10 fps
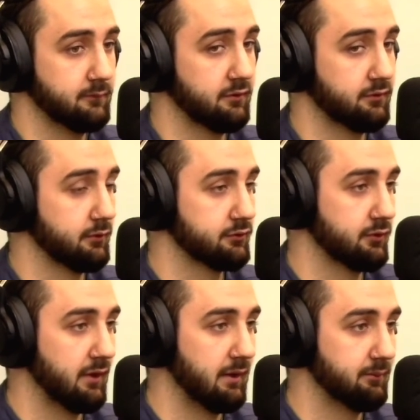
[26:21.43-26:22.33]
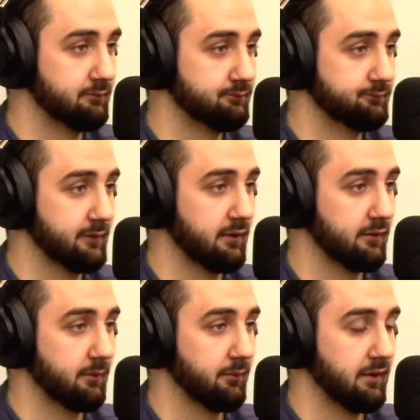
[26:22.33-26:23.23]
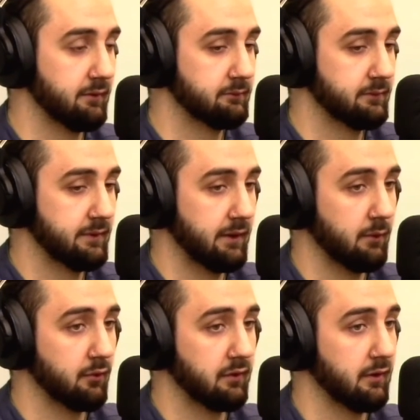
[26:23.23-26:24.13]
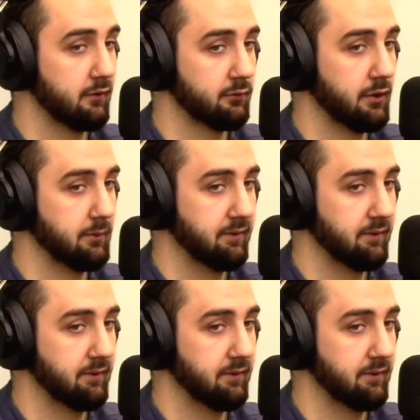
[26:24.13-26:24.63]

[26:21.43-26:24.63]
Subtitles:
a social app, and that's something I'm working on as well.